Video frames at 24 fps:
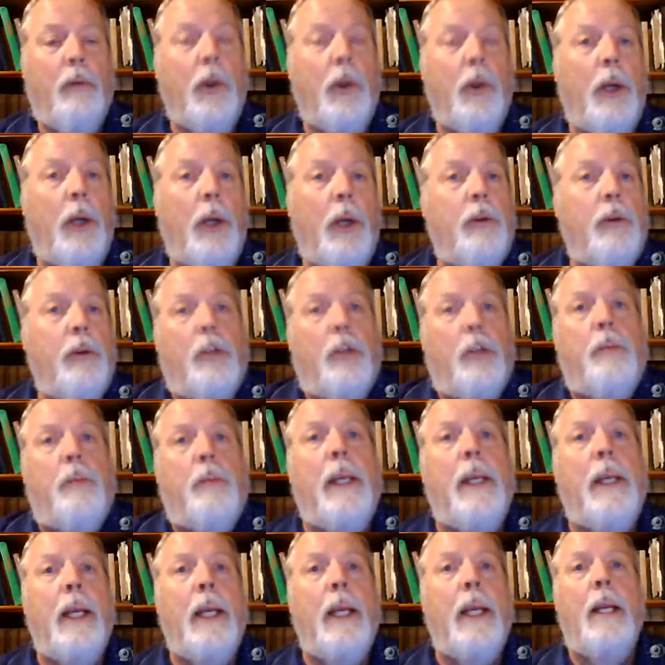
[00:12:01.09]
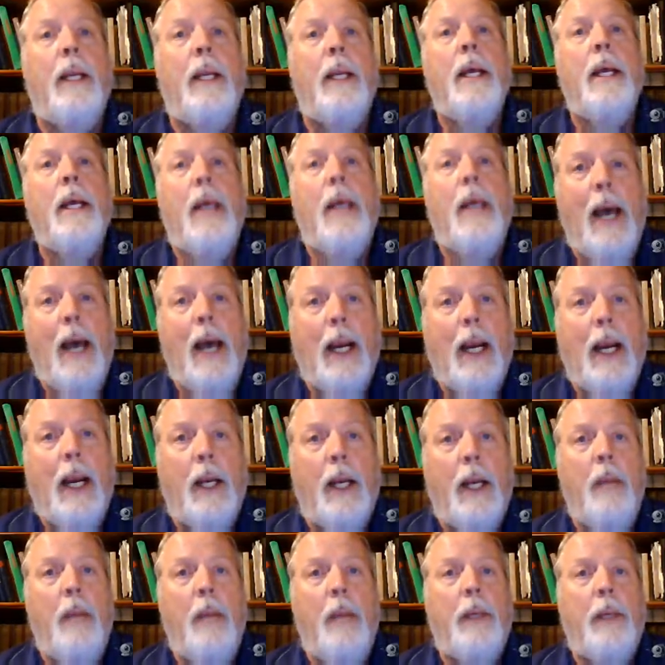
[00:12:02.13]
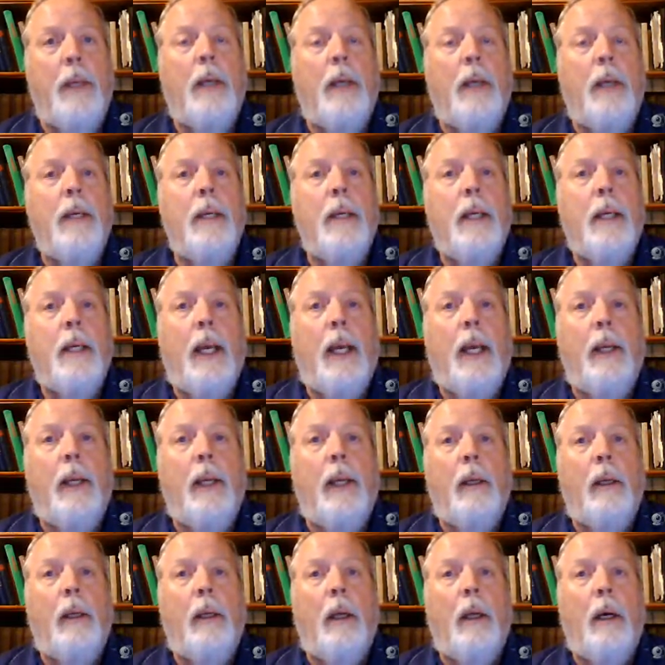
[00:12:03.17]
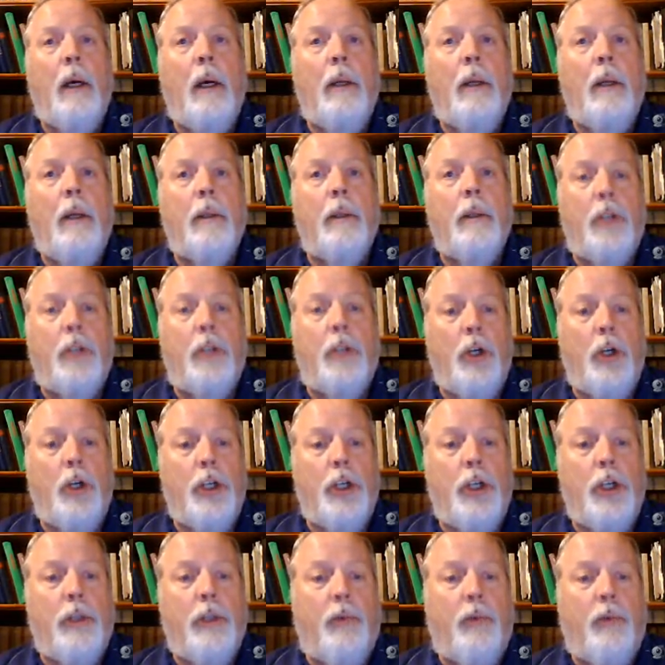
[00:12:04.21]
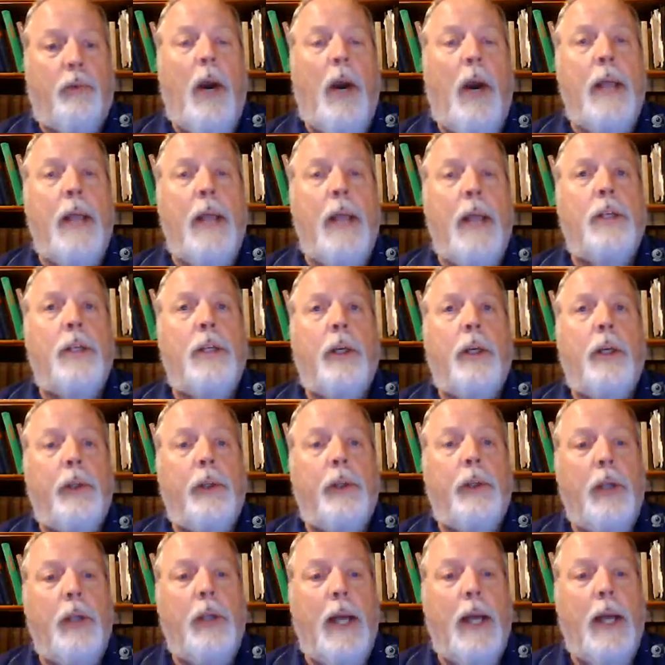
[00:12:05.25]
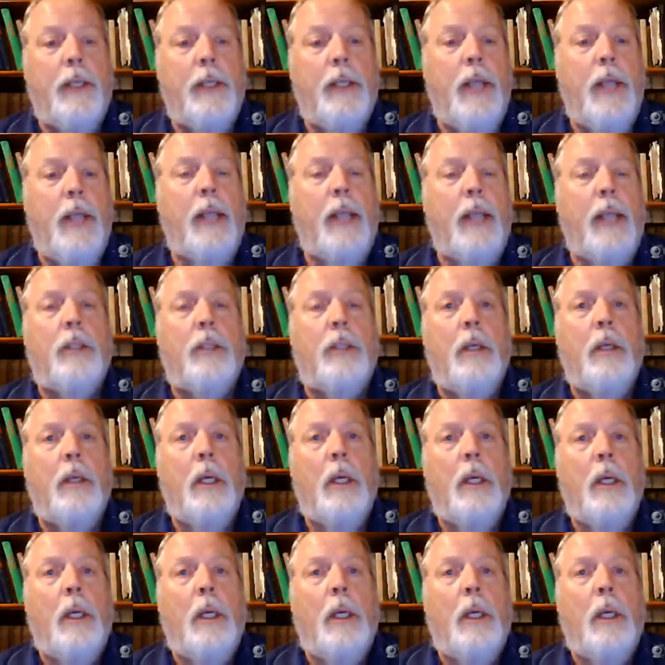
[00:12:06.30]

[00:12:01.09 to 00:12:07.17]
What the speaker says: years, just being in academia in churches of Christ here in the United States.